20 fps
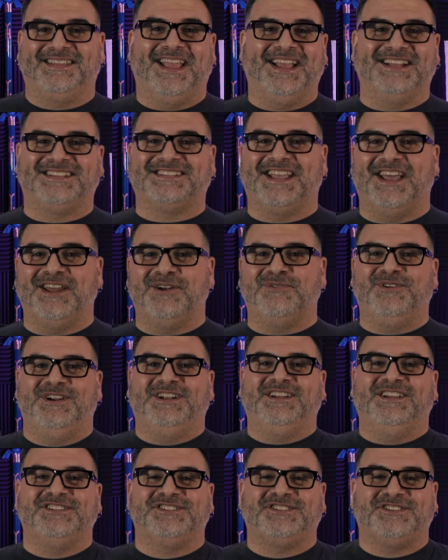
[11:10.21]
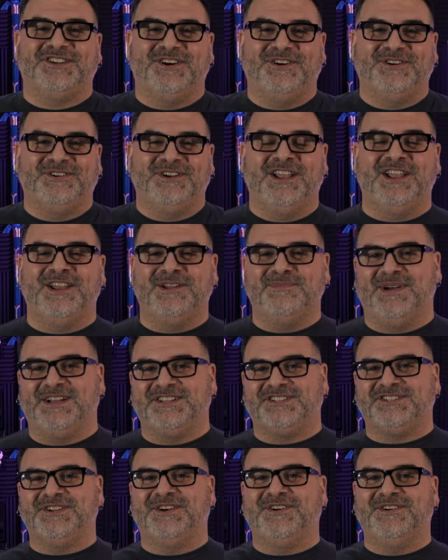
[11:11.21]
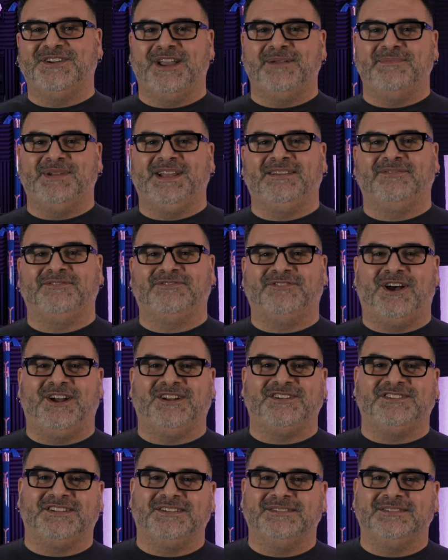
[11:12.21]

It's kind of written in stone, and by stone I mean font,